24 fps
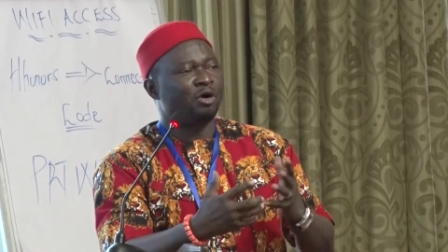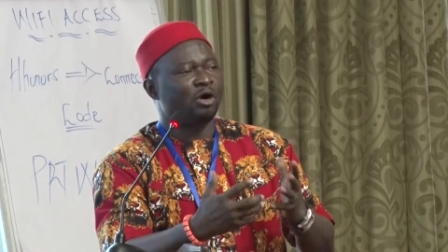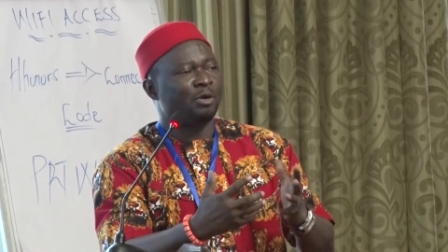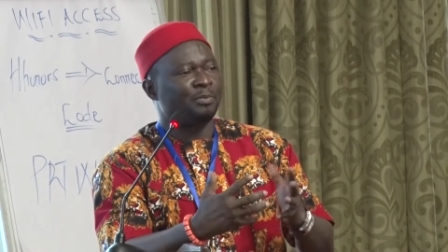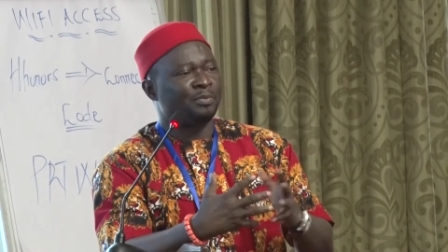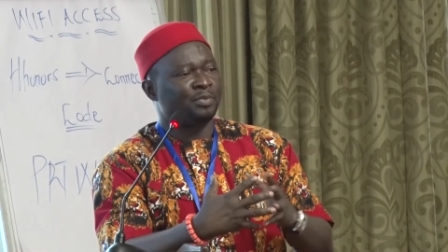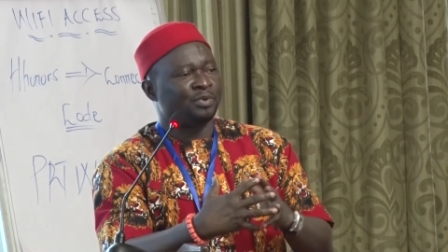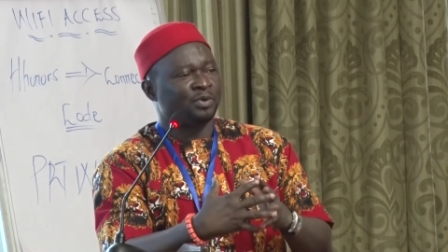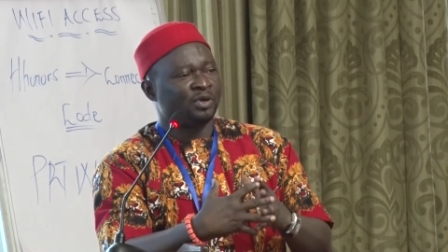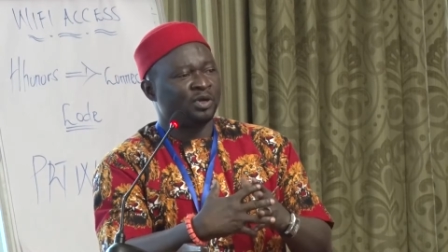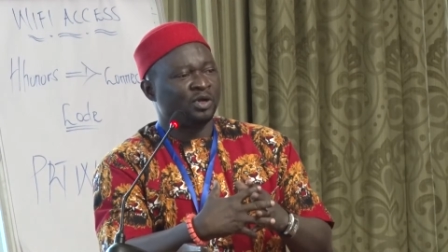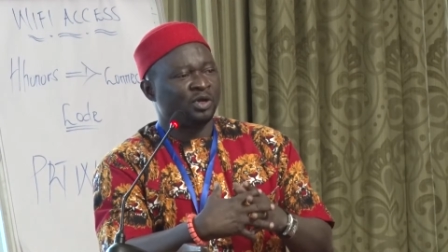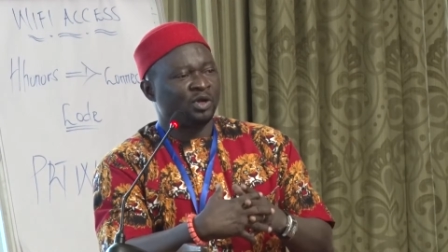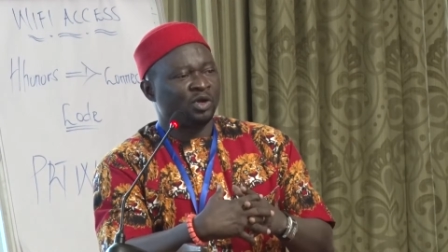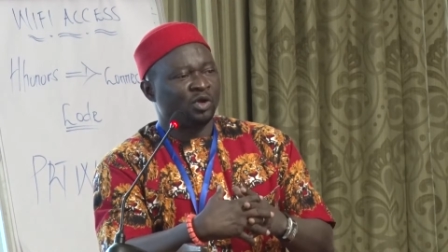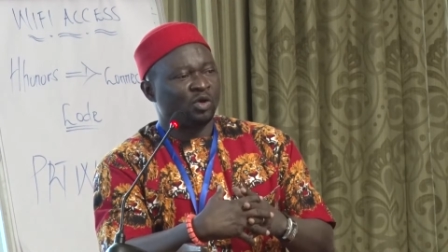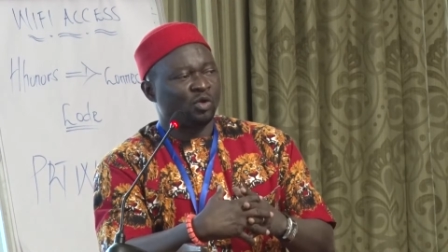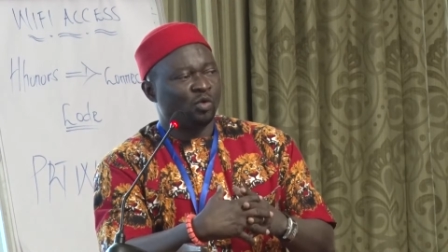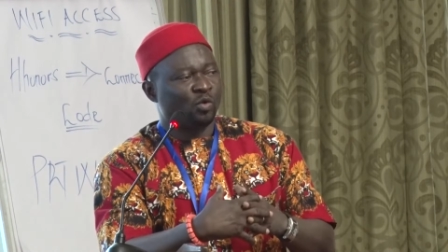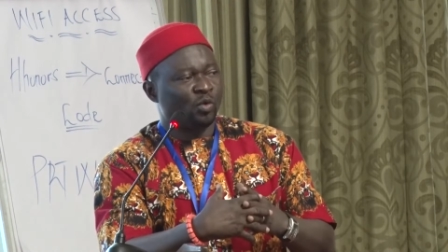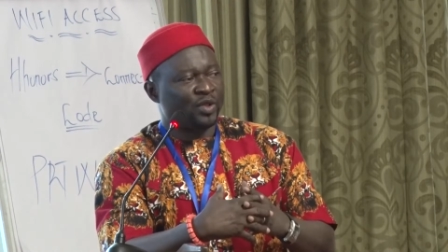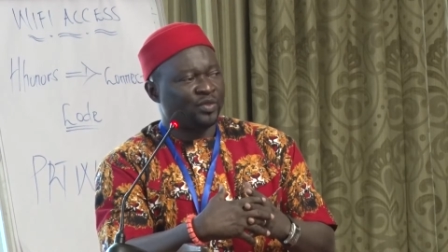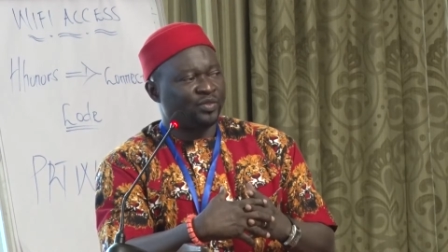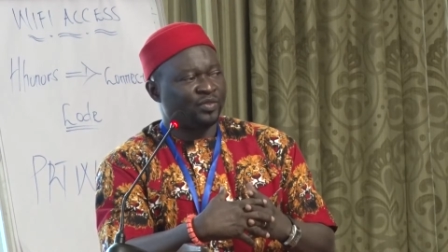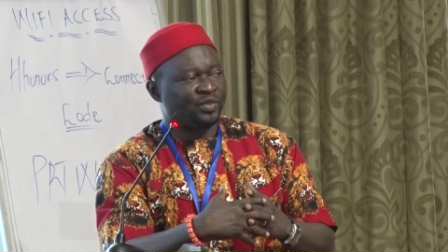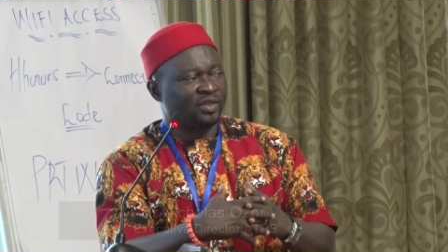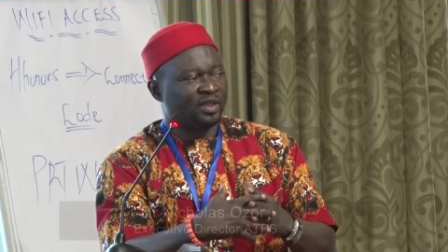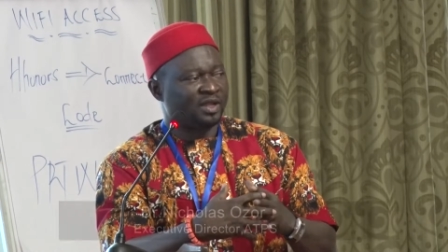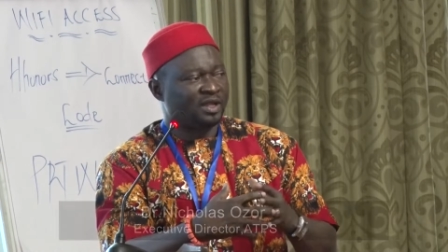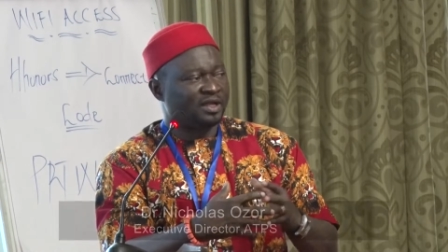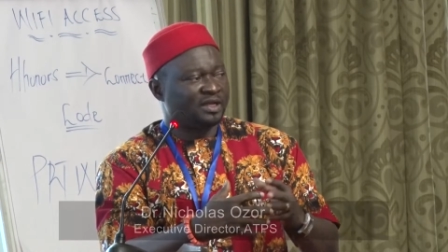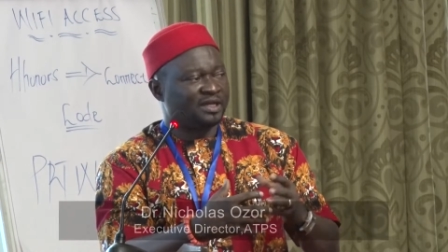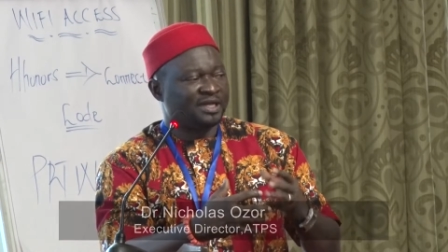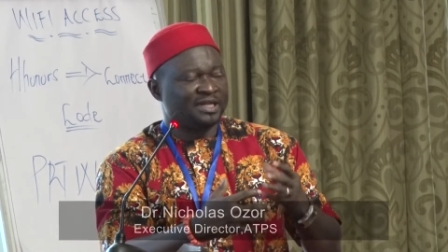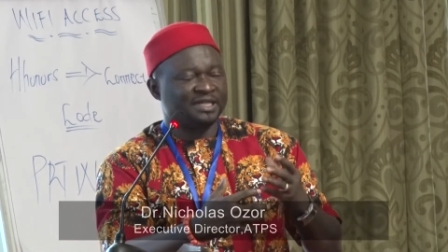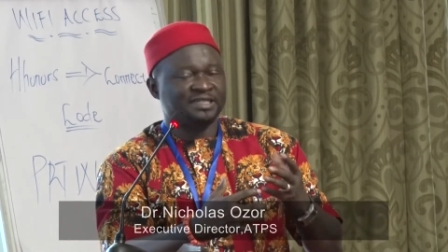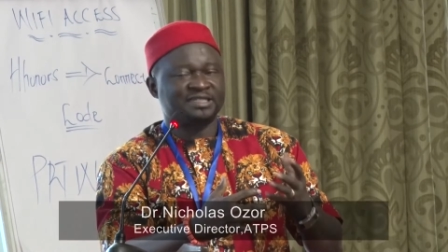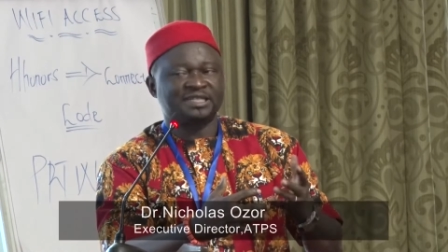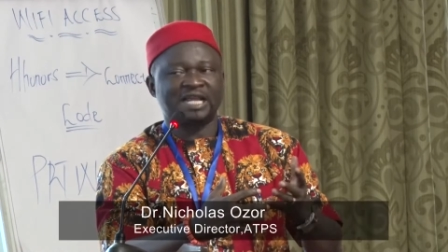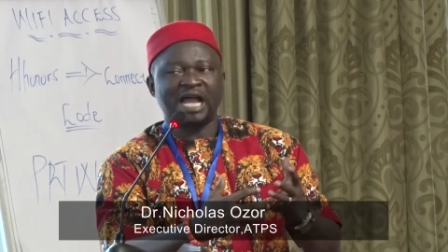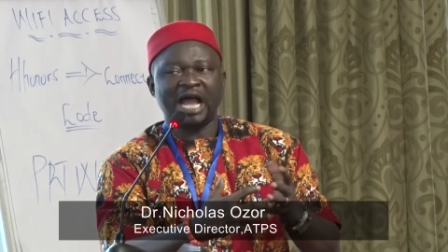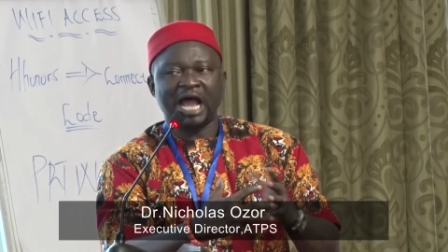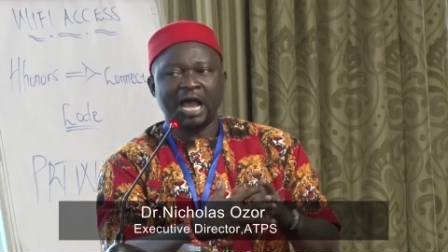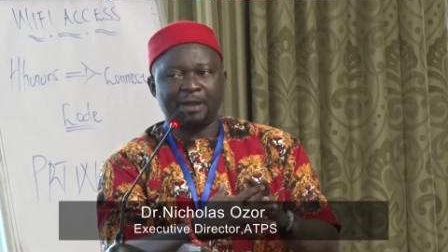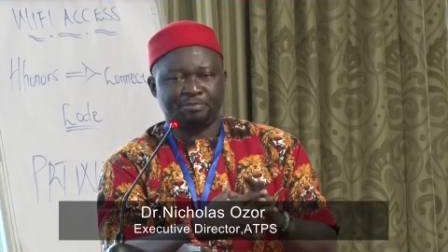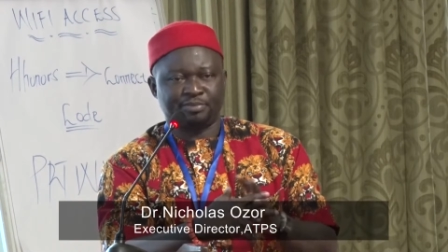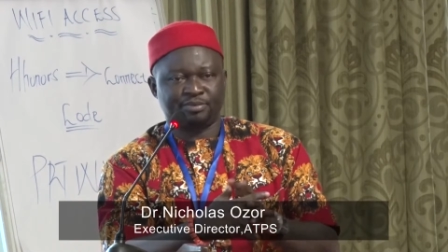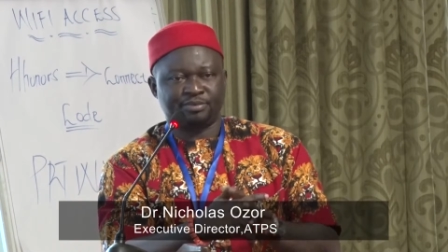up with this
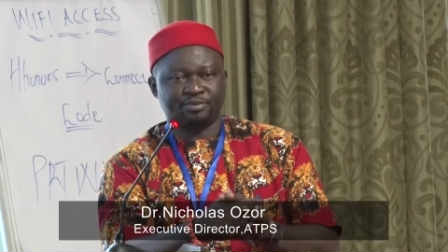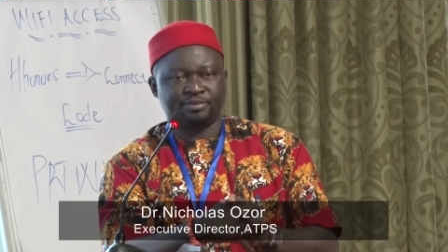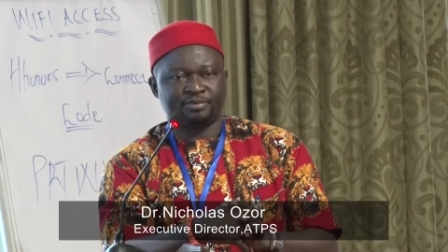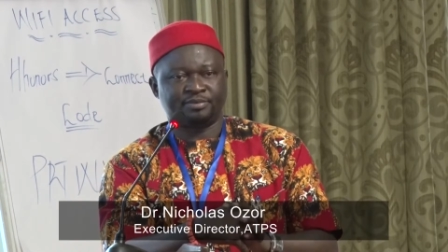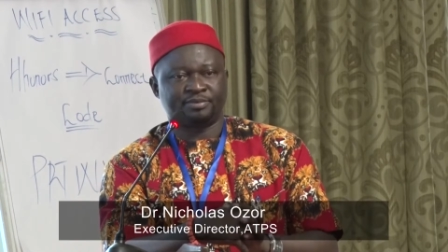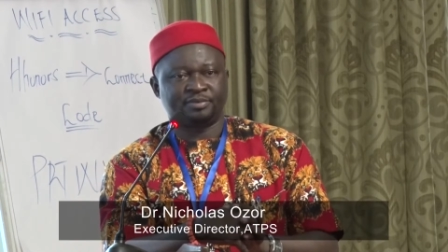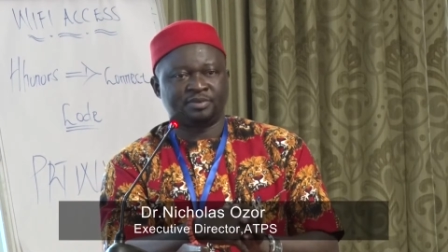app